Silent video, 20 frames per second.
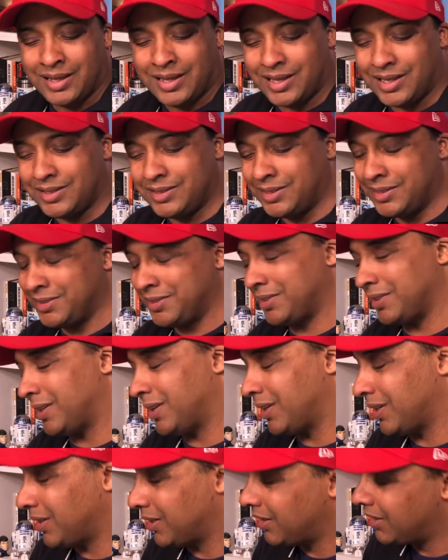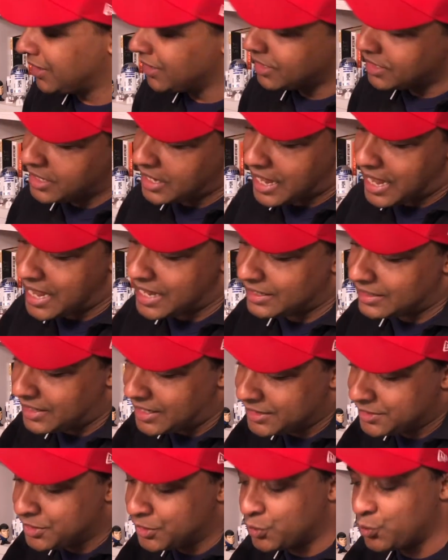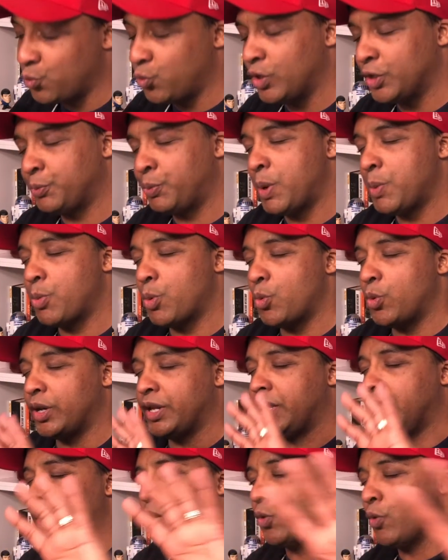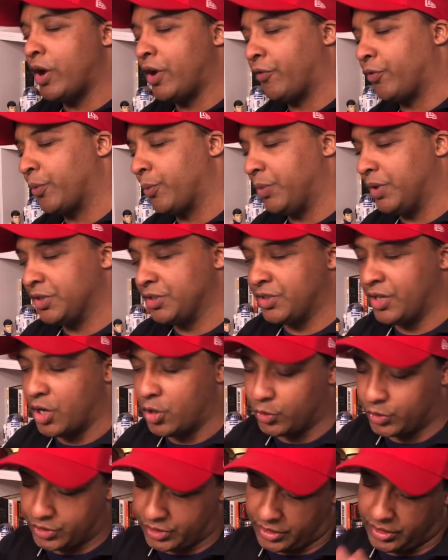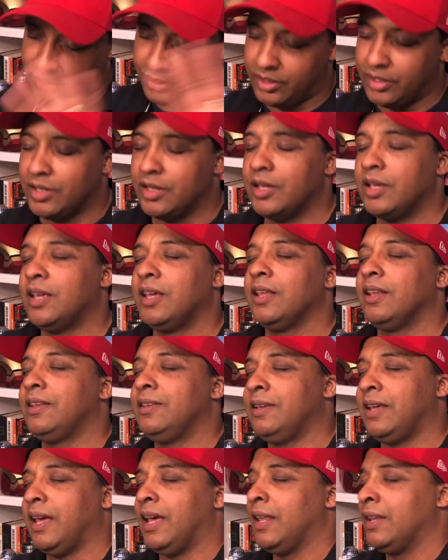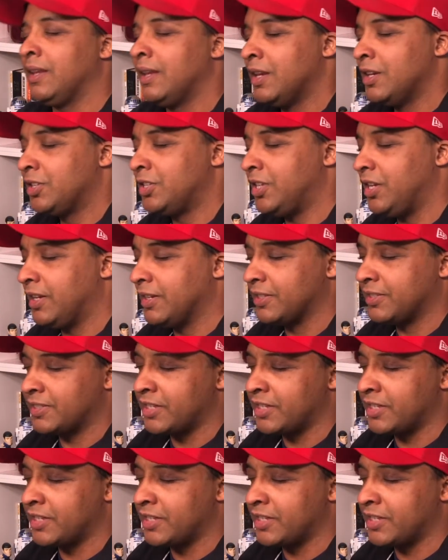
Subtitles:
I just wish people would get away from this notion that she is